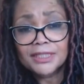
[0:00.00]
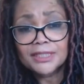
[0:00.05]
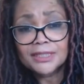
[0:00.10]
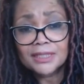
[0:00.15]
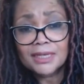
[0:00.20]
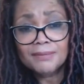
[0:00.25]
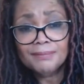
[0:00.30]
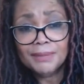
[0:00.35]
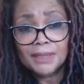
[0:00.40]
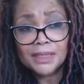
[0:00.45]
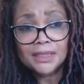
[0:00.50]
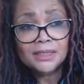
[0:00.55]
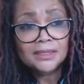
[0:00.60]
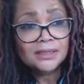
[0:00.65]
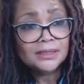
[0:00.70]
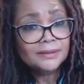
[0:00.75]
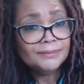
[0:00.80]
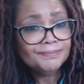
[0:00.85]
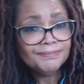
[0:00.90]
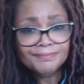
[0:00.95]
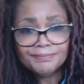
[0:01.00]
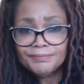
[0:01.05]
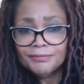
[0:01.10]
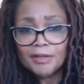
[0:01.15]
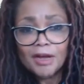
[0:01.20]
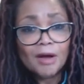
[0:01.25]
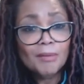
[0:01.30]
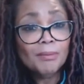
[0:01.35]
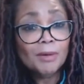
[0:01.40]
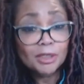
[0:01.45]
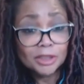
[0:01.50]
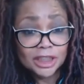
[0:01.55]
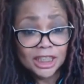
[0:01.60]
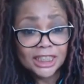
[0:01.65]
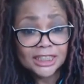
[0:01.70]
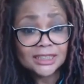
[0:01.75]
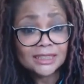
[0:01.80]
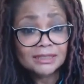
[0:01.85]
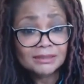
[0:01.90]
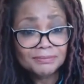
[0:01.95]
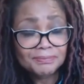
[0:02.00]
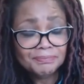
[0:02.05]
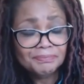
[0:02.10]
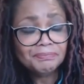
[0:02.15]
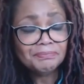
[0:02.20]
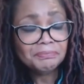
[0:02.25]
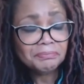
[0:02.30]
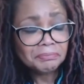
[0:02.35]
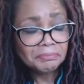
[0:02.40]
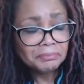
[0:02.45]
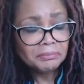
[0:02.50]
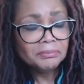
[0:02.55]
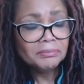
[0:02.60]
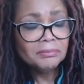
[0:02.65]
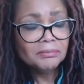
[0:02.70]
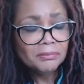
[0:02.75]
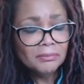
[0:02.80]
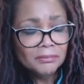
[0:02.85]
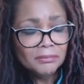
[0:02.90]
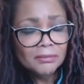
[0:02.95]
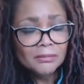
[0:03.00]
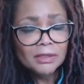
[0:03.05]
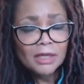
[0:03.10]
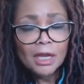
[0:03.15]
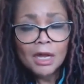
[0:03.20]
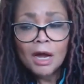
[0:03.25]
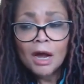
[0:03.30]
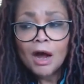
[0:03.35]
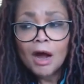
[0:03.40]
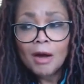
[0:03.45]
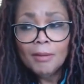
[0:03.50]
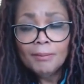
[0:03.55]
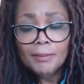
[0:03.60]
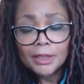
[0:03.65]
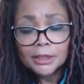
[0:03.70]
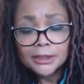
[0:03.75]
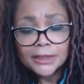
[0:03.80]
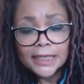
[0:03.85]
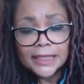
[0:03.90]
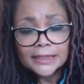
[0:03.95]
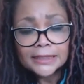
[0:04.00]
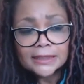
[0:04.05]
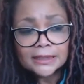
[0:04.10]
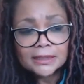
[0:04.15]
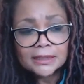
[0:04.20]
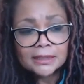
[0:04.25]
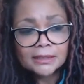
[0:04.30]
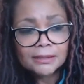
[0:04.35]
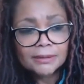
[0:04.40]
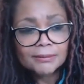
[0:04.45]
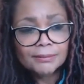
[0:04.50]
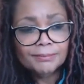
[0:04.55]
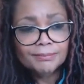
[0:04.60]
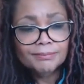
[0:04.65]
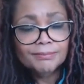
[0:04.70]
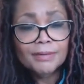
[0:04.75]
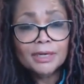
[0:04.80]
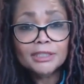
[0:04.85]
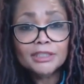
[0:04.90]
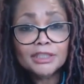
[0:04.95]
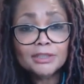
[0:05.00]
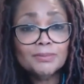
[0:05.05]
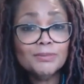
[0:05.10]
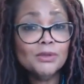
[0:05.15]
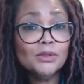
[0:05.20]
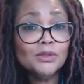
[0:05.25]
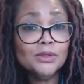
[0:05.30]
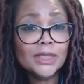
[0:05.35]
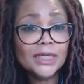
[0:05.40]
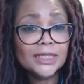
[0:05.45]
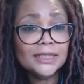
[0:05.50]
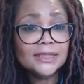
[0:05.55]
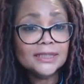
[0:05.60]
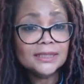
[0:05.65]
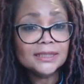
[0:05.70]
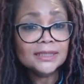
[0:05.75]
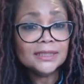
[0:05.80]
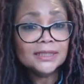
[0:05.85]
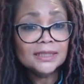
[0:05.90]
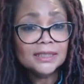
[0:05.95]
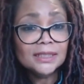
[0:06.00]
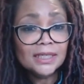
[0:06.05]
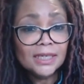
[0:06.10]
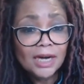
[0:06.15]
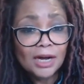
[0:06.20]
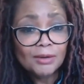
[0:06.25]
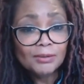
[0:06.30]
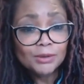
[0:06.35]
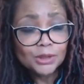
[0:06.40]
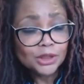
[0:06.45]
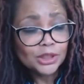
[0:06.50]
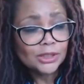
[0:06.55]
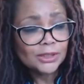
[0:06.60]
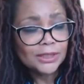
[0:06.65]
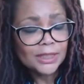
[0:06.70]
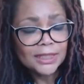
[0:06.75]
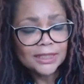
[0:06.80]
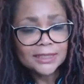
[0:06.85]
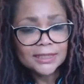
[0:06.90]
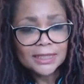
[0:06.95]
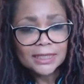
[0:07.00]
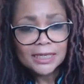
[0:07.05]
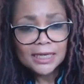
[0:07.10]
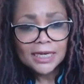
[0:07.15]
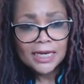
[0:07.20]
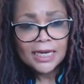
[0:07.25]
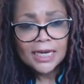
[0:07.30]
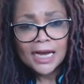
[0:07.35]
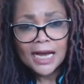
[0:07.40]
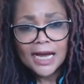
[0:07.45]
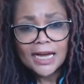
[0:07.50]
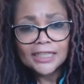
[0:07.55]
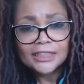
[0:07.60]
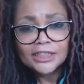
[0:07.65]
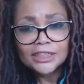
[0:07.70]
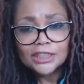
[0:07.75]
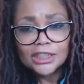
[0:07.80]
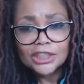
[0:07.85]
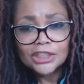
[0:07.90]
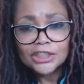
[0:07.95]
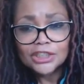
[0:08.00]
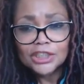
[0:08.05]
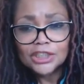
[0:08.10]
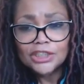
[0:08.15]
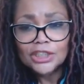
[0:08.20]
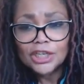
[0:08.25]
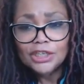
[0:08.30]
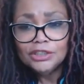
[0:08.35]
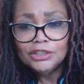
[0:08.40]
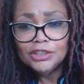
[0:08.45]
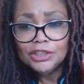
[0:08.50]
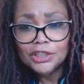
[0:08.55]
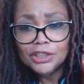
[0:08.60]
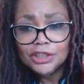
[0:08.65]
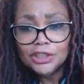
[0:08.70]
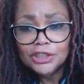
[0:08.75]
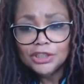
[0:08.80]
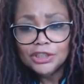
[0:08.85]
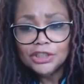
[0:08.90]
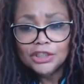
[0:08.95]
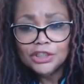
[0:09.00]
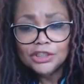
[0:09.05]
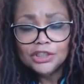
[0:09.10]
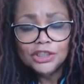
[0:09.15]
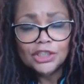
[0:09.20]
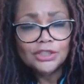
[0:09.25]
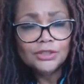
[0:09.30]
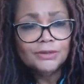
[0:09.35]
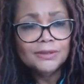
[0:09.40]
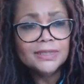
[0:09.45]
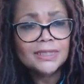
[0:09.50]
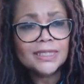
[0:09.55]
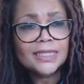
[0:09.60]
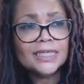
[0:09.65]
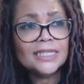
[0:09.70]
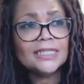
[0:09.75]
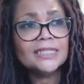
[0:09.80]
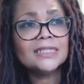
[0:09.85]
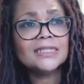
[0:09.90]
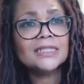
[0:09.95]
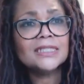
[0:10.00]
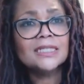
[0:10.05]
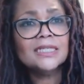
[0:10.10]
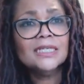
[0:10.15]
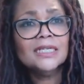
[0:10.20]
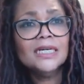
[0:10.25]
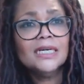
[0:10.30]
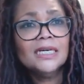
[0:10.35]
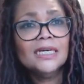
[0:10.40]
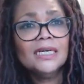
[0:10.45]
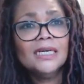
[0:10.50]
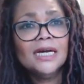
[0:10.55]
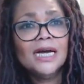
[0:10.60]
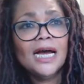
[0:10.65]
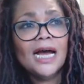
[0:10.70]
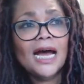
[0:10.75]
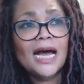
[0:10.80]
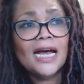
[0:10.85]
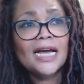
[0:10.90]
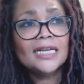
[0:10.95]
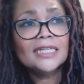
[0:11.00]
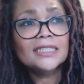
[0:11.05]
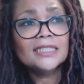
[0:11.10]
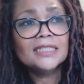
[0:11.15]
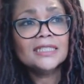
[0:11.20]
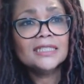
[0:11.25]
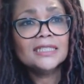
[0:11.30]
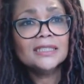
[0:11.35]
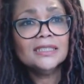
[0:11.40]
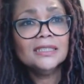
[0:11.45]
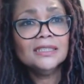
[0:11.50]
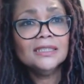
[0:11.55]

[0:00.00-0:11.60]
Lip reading: summer, I'm on it. I'm on it. Most mornings I will do this. And, you know, you can use this as